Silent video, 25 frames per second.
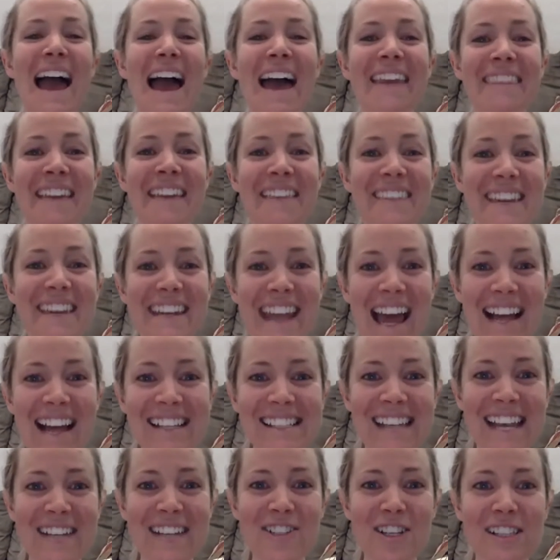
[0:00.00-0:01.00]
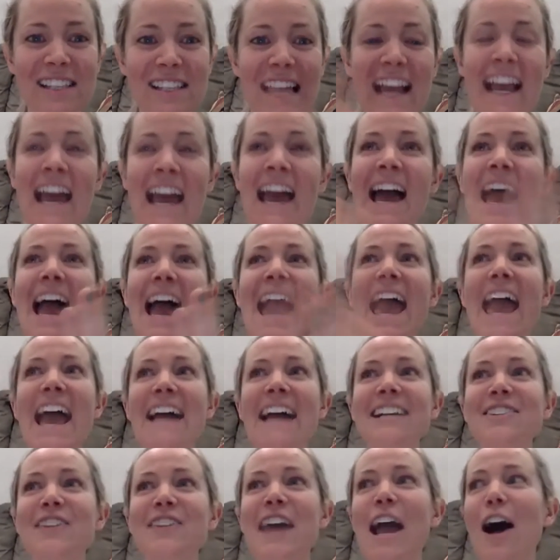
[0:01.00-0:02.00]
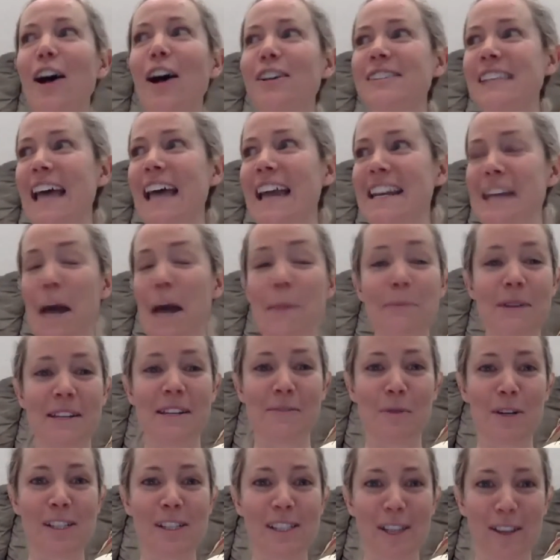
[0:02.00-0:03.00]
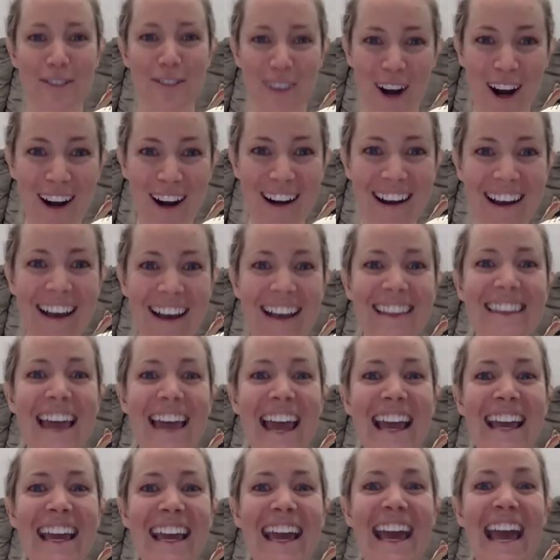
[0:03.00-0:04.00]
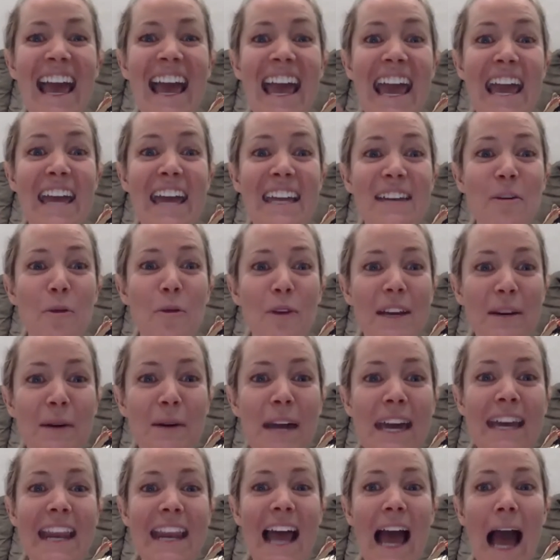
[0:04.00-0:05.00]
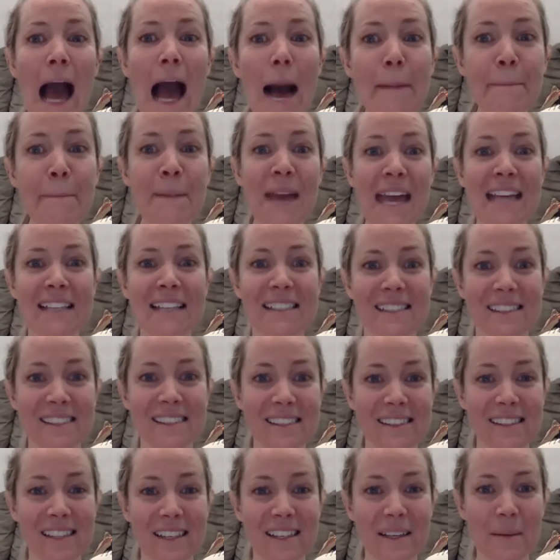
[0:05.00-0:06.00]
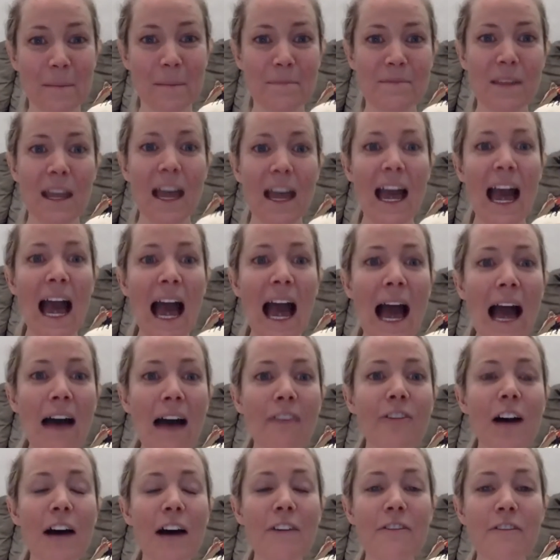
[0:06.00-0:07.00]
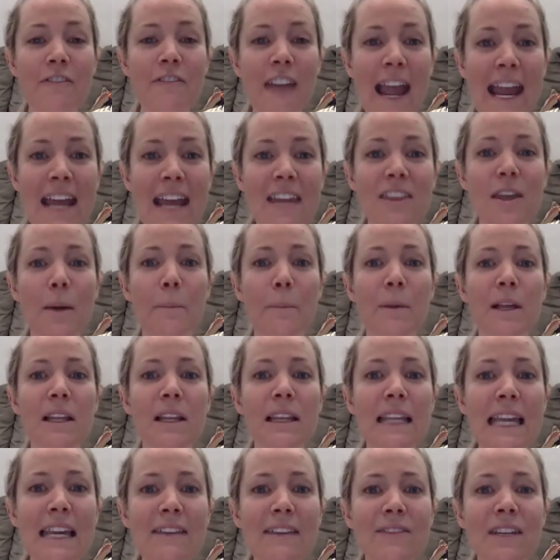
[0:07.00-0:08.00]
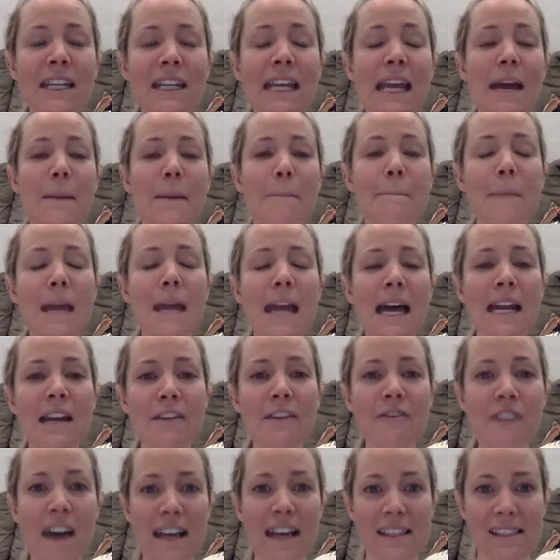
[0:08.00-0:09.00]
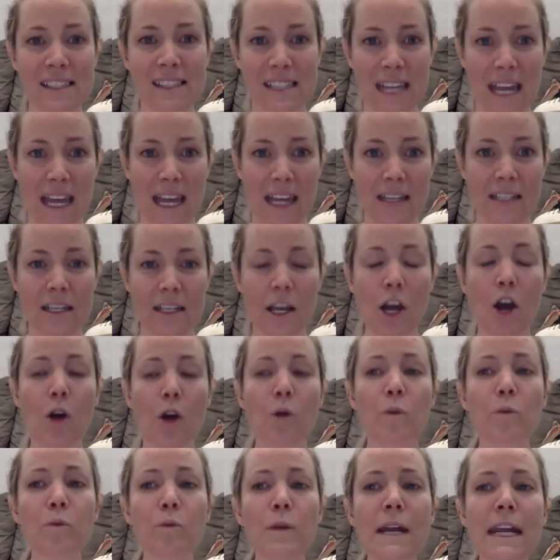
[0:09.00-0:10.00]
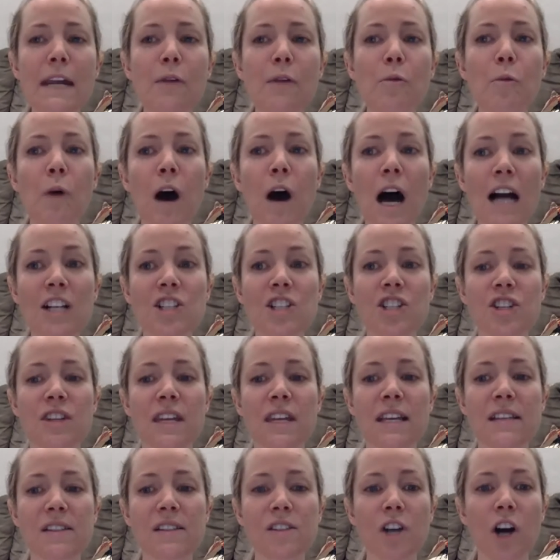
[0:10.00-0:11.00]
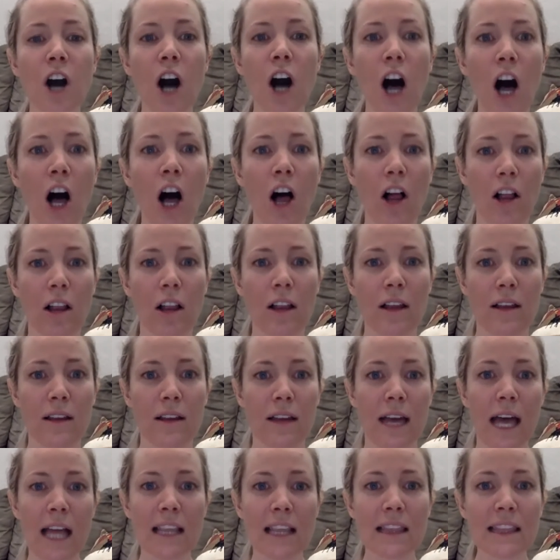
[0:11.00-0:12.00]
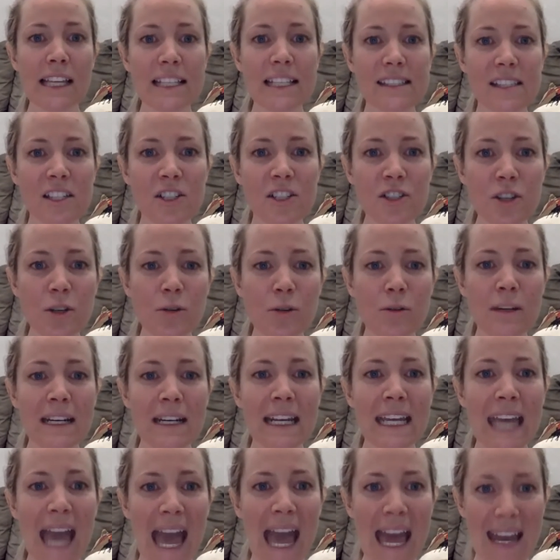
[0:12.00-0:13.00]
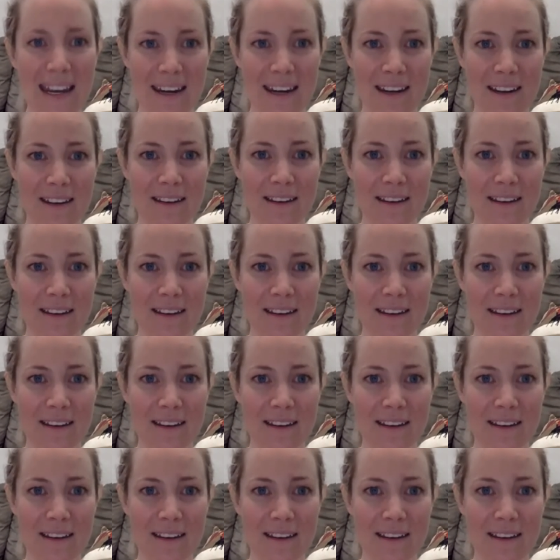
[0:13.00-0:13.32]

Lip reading: And then the next day she's like, and they all signed up and were silver. Like it happens. Have faith. Believe in it. Manifest it. Rewatch this call. Listen to it again.